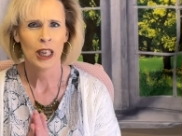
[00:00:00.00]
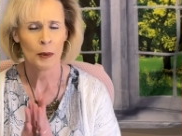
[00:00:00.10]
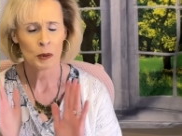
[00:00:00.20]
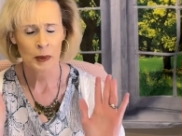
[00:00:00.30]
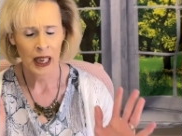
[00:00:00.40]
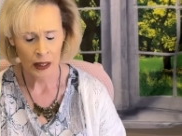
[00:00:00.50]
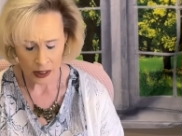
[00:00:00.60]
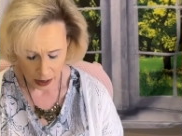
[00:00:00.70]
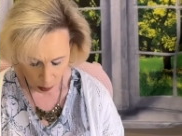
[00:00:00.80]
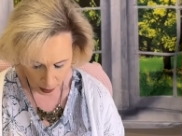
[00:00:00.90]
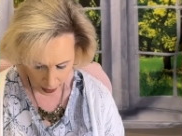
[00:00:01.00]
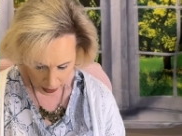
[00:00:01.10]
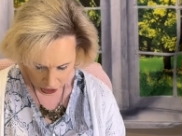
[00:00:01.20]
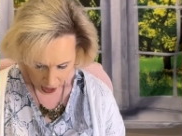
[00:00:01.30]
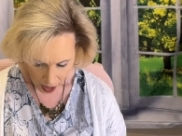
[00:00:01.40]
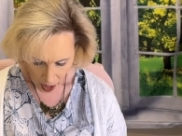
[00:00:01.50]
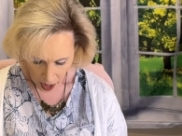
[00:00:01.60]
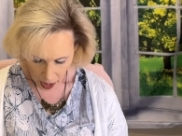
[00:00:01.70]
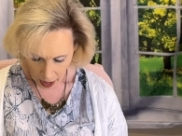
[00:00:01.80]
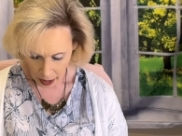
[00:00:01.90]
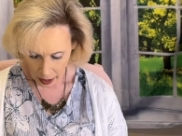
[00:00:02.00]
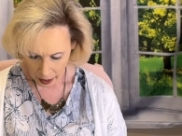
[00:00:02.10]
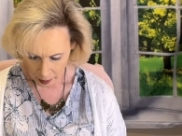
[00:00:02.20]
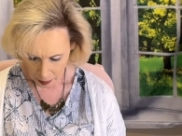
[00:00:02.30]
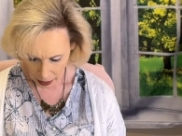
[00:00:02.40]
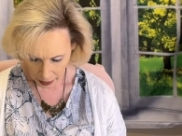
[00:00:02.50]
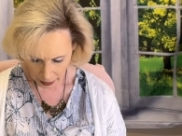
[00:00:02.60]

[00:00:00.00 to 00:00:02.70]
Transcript: helps me out so much. Um,